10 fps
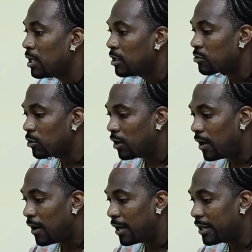So
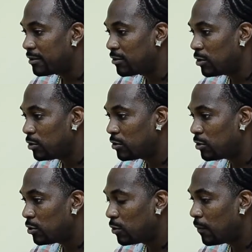I continue to
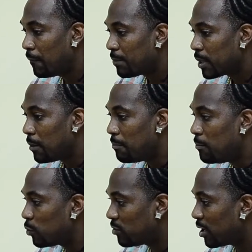do the
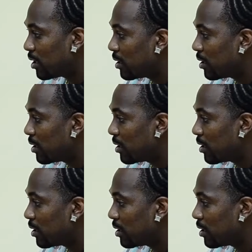music